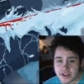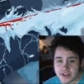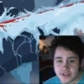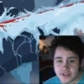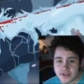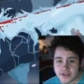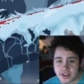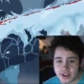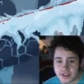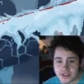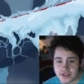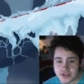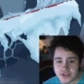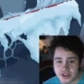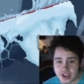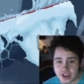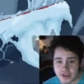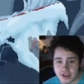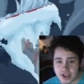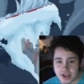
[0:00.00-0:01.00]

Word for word: Just saw this trailer out of